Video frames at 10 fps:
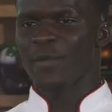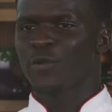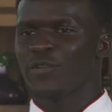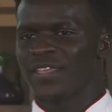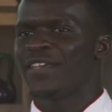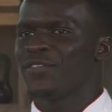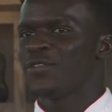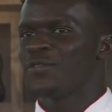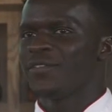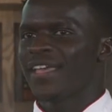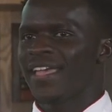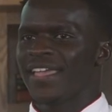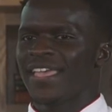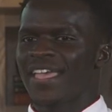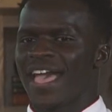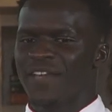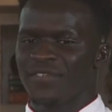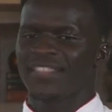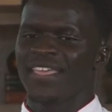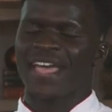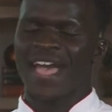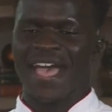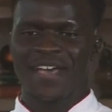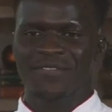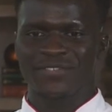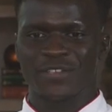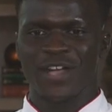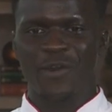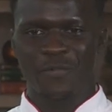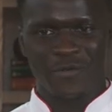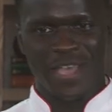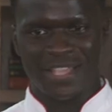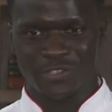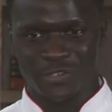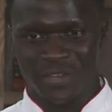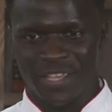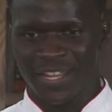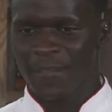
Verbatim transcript: I'm going to give you everything I have, so I hope you guys enjoy it.